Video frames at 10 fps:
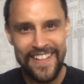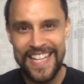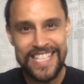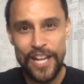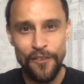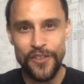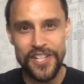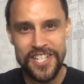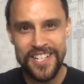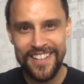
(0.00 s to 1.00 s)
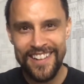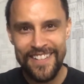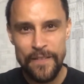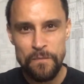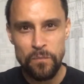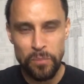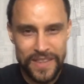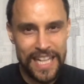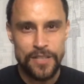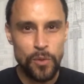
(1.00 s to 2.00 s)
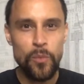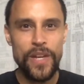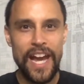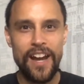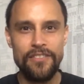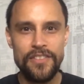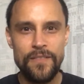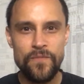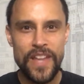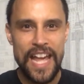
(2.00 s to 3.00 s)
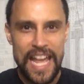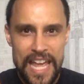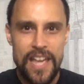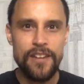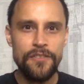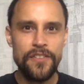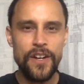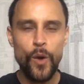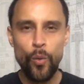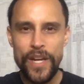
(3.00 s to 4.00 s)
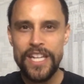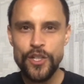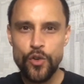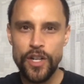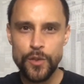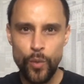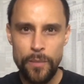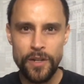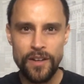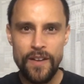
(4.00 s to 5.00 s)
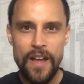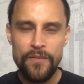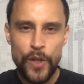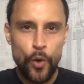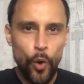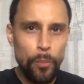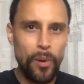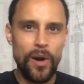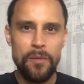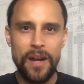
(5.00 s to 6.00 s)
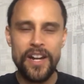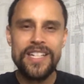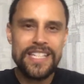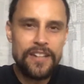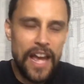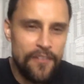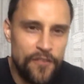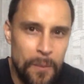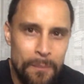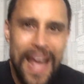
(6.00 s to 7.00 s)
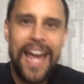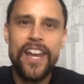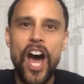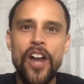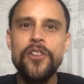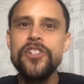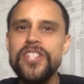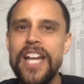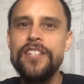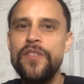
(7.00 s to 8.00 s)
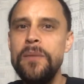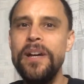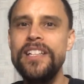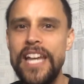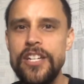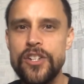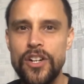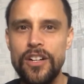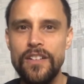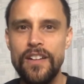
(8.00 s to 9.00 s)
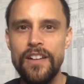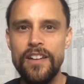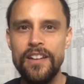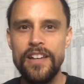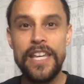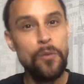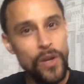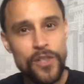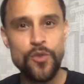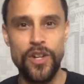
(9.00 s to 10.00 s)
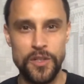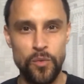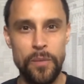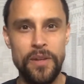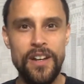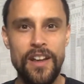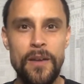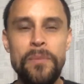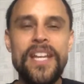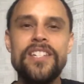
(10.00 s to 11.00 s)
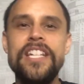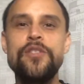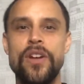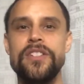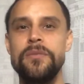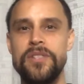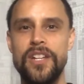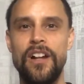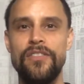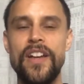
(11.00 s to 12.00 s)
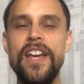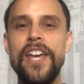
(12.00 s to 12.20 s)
It's selfish, but that's what we have. If we can trust women. The cool part about it is that if a man understands female nature, he will trust women because he trusts himself.